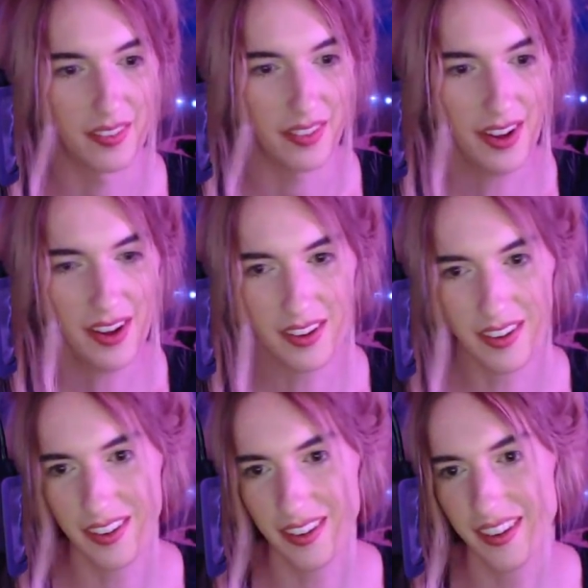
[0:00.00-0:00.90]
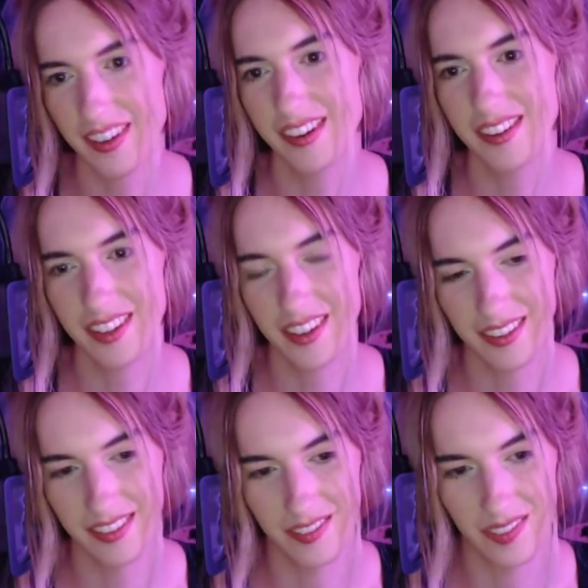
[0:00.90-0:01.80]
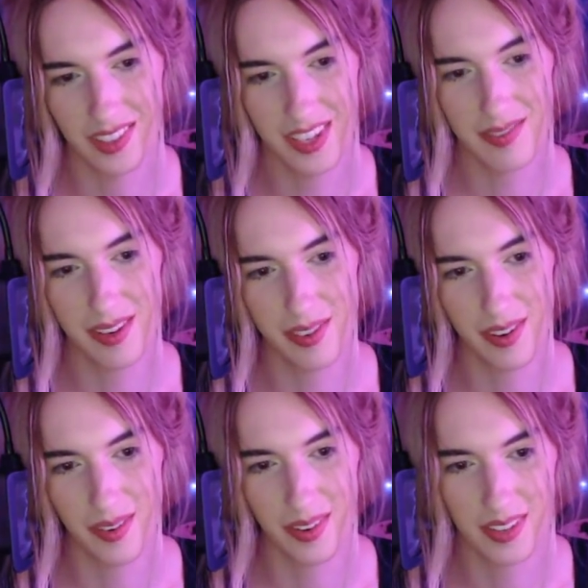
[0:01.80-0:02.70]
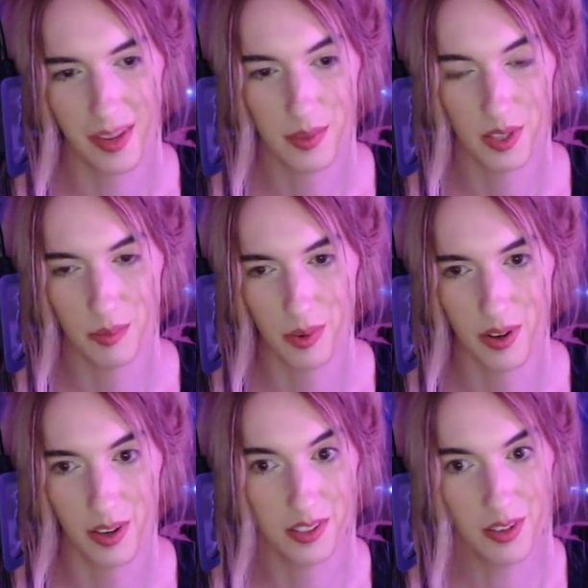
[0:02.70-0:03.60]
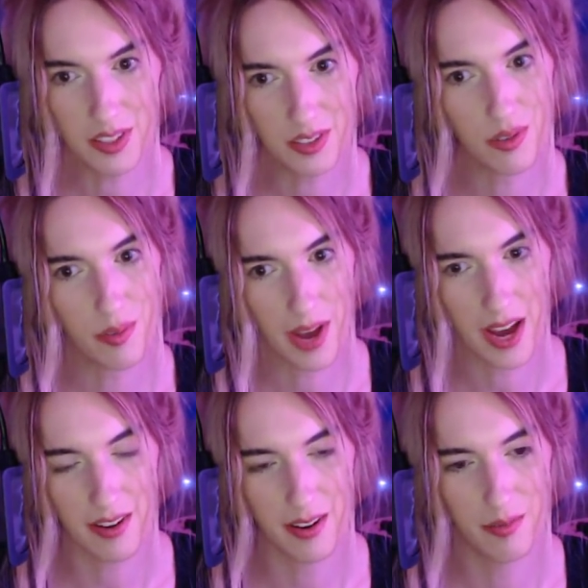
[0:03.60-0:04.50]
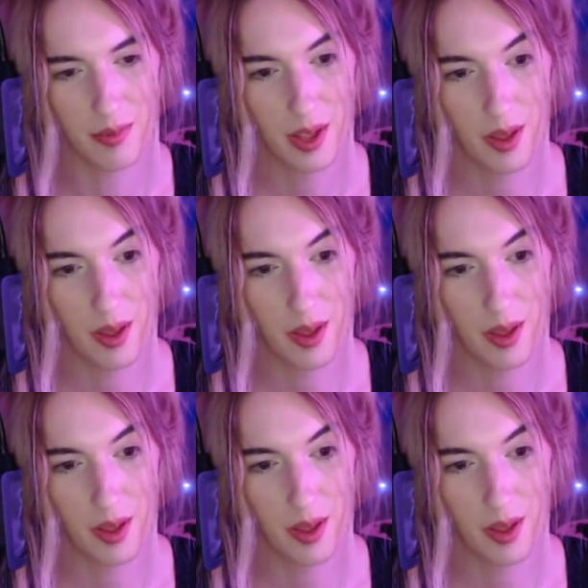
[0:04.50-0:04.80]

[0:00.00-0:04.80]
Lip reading: you're just gonna leave me for a same-sex partner, because there is a sort of a pattern of